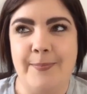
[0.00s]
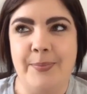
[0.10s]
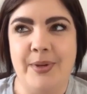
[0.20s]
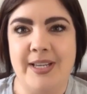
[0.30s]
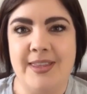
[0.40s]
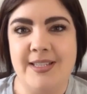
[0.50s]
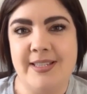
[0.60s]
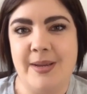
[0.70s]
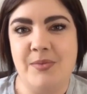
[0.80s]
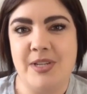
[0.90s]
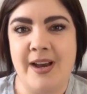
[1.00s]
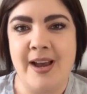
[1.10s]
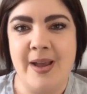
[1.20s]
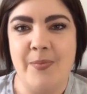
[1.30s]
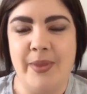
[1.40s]
But at the same
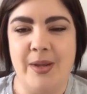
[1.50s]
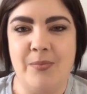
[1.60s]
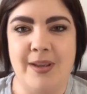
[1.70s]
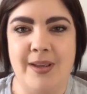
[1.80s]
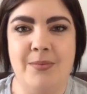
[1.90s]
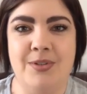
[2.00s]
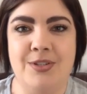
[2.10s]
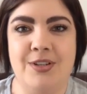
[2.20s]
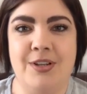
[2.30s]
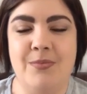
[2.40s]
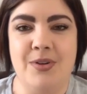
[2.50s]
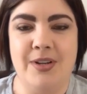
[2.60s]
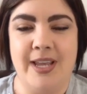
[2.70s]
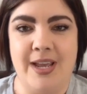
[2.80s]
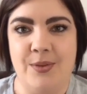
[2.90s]
time, like being able to
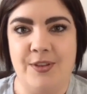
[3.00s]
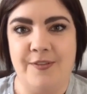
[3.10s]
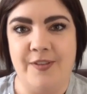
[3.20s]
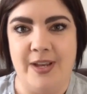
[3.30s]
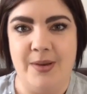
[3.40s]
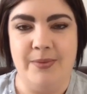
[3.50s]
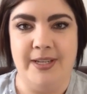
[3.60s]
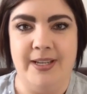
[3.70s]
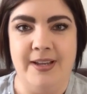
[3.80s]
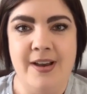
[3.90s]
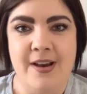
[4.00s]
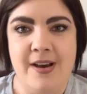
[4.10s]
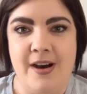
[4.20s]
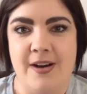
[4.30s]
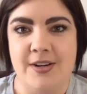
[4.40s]
communicate with a family
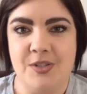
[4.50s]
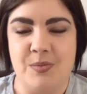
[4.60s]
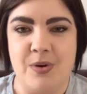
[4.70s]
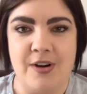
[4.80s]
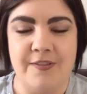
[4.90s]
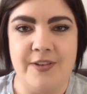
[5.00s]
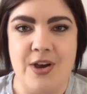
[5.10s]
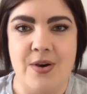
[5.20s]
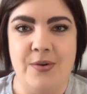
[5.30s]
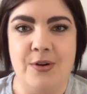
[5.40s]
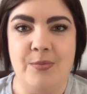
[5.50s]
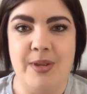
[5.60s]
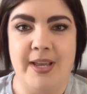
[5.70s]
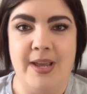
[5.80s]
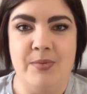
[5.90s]
on a smartphone, or
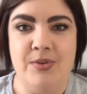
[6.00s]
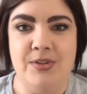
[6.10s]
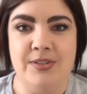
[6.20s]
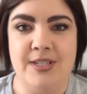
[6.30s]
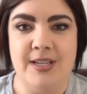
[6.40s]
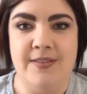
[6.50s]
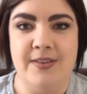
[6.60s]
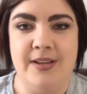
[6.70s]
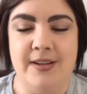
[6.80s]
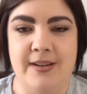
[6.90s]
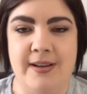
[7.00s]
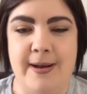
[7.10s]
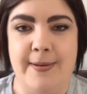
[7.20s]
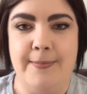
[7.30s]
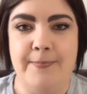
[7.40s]
being able to even
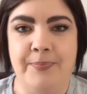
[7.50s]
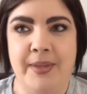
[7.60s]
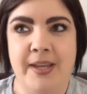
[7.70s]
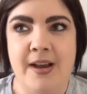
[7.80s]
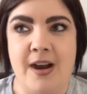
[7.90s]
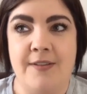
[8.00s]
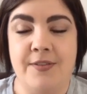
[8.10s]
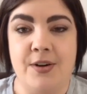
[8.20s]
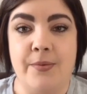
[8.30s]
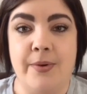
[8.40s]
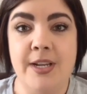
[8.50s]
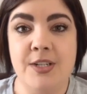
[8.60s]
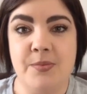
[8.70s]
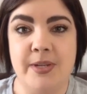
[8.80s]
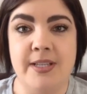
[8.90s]
offer
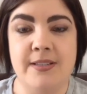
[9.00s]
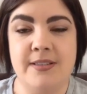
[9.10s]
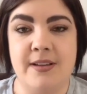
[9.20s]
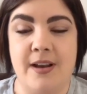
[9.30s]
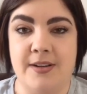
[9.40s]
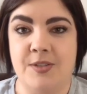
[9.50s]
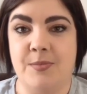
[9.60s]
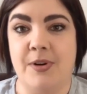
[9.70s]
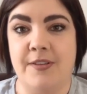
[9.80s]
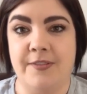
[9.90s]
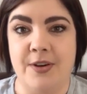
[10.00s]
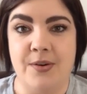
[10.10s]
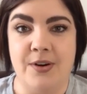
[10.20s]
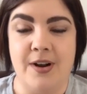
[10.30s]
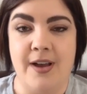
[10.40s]
arrangements on a
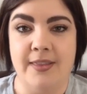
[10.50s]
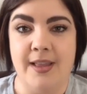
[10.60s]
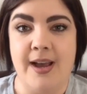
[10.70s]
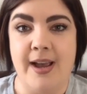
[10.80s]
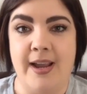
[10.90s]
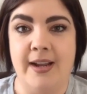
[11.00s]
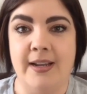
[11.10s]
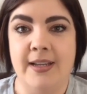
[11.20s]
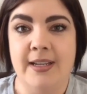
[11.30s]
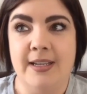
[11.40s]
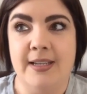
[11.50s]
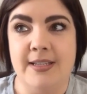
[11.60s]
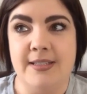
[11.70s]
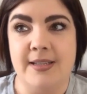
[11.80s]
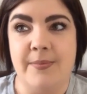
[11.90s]
smartphone or online
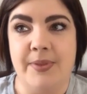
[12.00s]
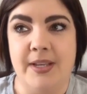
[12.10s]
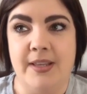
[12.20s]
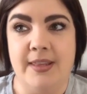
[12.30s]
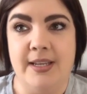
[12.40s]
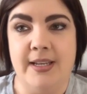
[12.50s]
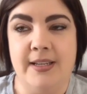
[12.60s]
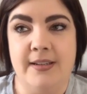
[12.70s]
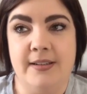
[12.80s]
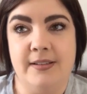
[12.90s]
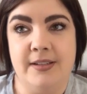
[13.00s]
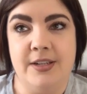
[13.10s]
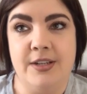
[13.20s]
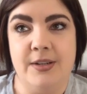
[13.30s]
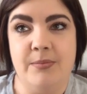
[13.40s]
is something that
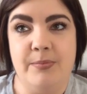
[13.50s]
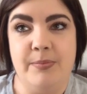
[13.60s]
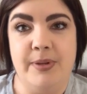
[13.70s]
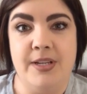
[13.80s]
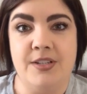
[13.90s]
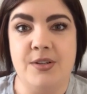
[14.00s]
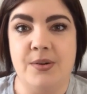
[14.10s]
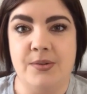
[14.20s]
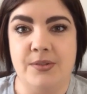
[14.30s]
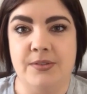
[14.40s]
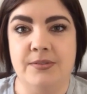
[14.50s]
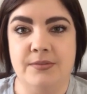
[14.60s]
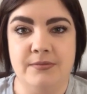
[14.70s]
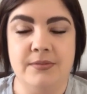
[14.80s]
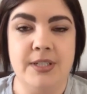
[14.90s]
could be a
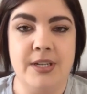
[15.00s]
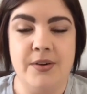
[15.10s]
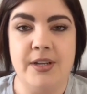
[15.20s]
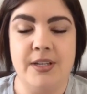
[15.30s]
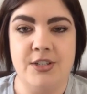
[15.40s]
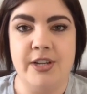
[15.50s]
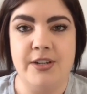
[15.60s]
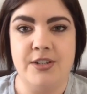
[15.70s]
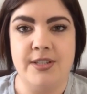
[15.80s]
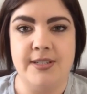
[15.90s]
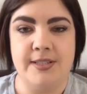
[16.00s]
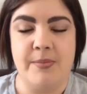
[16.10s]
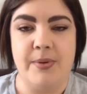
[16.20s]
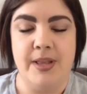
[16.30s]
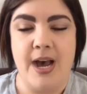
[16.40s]
total, it could change things
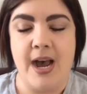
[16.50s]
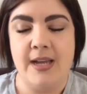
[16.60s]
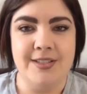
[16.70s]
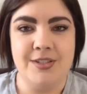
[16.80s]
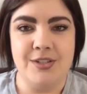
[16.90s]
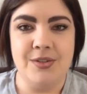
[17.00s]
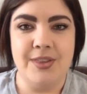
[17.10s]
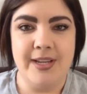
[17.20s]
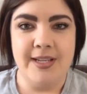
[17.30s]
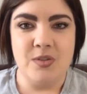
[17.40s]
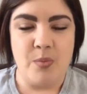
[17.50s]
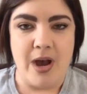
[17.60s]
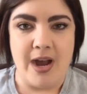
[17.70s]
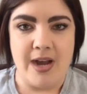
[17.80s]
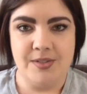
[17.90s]
up a lot. Do you think it's
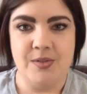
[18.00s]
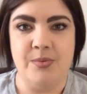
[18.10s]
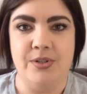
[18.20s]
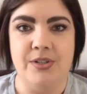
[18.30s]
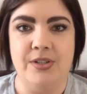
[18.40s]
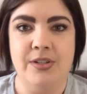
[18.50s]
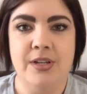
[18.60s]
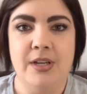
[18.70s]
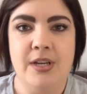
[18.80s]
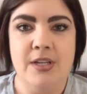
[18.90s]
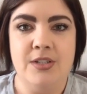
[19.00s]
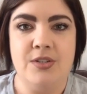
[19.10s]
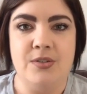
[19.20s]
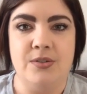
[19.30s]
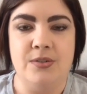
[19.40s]
possible
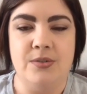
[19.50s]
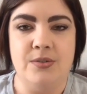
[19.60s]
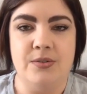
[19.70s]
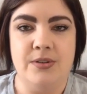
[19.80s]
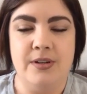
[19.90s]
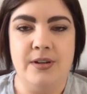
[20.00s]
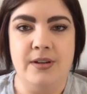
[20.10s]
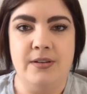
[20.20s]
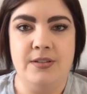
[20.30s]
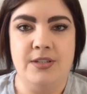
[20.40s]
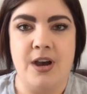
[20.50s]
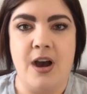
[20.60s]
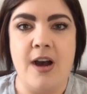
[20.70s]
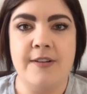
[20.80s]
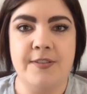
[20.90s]
to
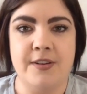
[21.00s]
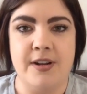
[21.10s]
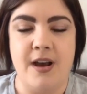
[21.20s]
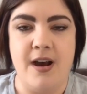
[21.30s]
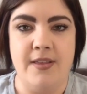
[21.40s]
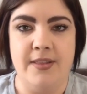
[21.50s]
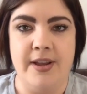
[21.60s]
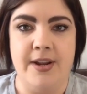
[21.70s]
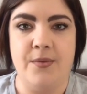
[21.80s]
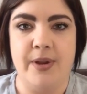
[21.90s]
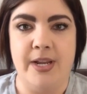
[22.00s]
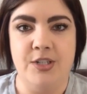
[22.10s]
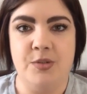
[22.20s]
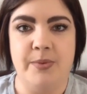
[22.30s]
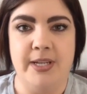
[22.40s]
offer an online
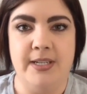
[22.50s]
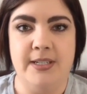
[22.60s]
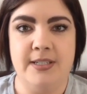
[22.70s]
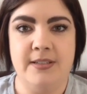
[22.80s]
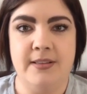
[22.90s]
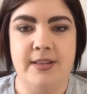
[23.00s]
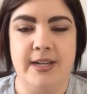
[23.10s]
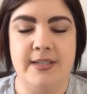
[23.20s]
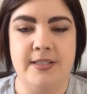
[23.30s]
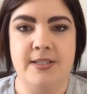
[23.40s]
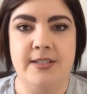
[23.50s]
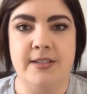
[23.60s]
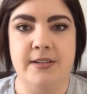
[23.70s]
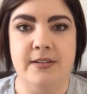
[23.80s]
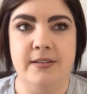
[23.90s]
arrangement that is
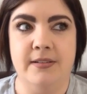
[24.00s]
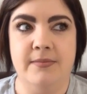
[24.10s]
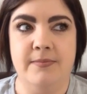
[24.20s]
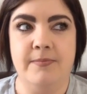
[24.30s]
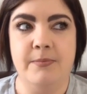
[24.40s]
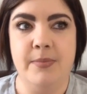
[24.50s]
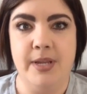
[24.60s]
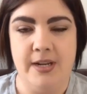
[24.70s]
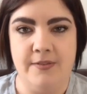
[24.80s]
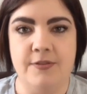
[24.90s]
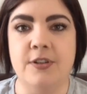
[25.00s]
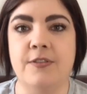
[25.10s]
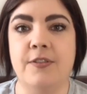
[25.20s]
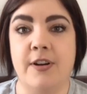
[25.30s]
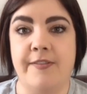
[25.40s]
still meaningful
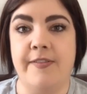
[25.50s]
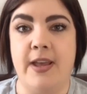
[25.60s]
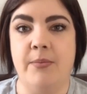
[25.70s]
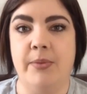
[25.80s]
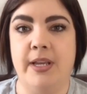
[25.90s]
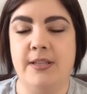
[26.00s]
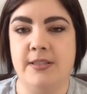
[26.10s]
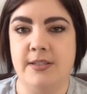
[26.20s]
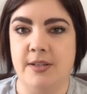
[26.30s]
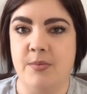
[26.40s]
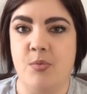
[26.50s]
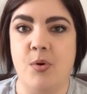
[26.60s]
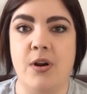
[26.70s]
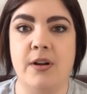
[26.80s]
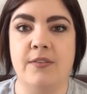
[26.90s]
for a family and still
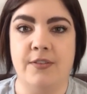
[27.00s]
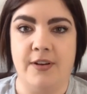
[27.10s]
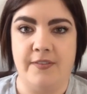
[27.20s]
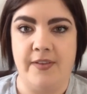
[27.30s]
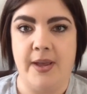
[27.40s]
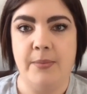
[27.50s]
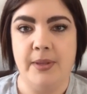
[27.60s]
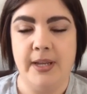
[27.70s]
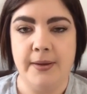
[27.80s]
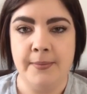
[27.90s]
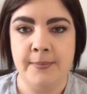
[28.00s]
important for a family?